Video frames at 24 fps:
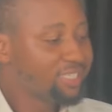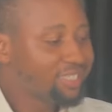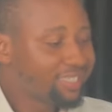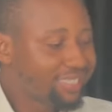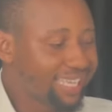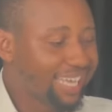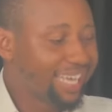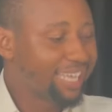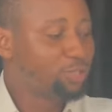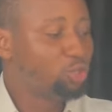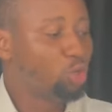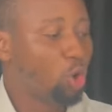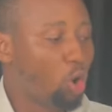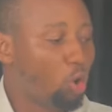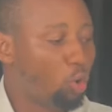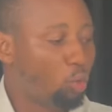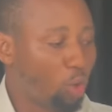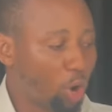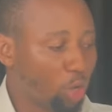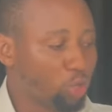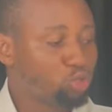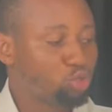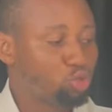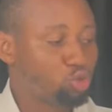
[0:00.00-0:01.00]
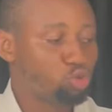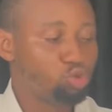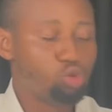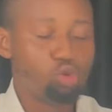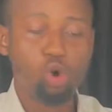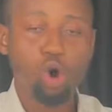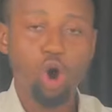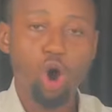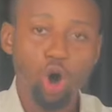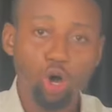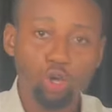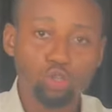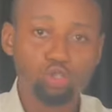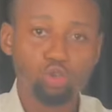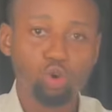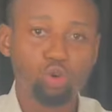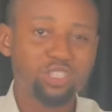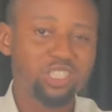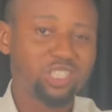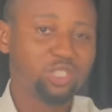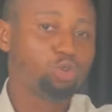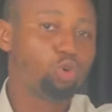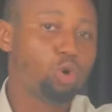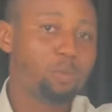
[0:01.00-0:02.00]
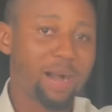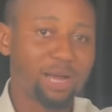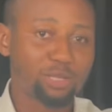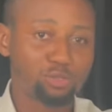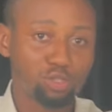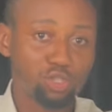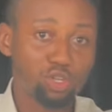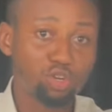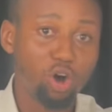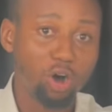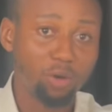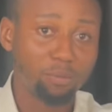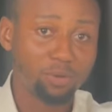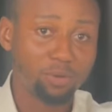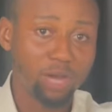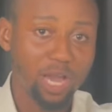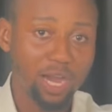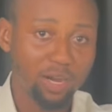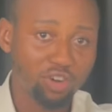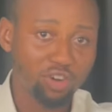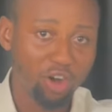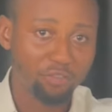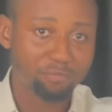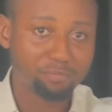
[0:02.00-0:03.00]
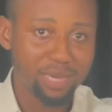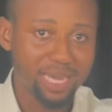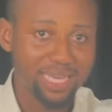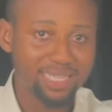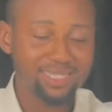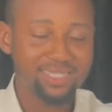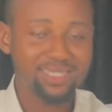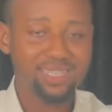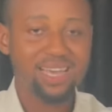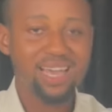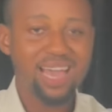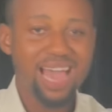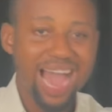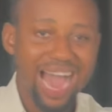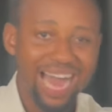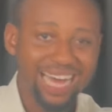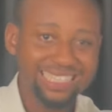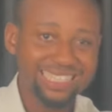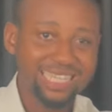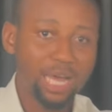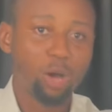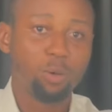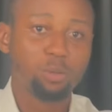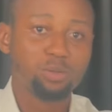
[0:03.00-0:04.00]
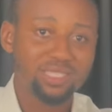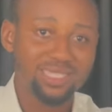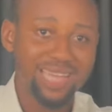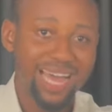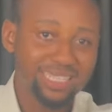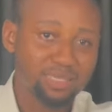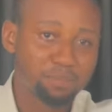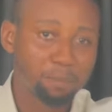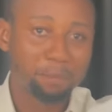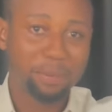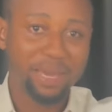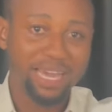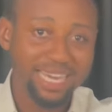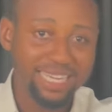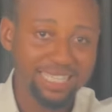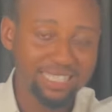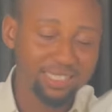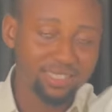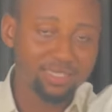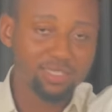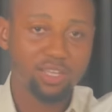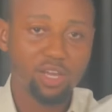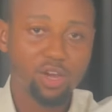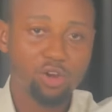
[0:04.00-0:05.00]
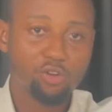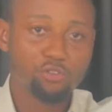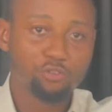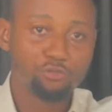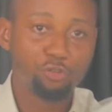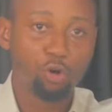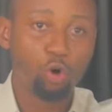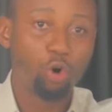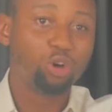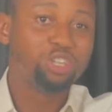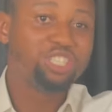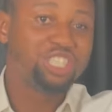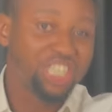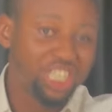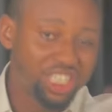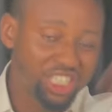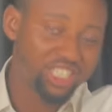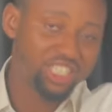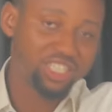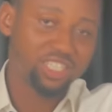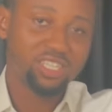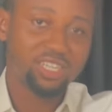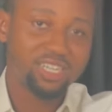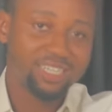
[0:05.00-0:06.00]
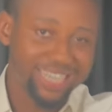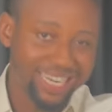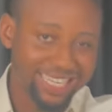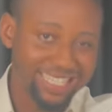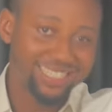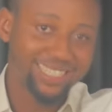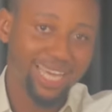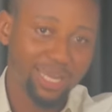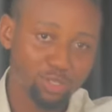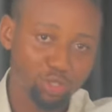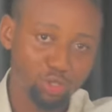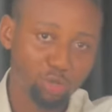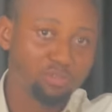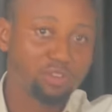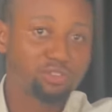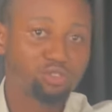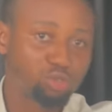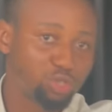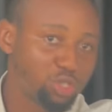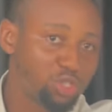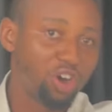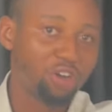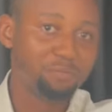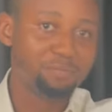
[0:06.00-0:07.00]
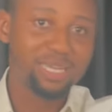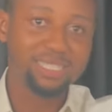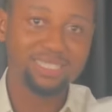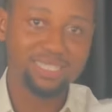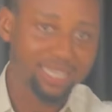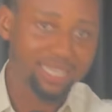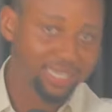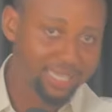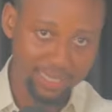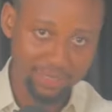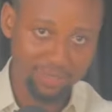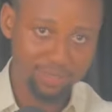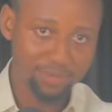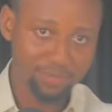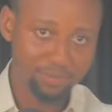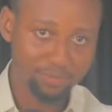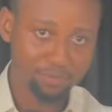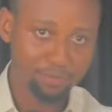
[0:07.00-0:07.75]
they don't want to also still go back to the government and now start paying for each registered survey to the government again.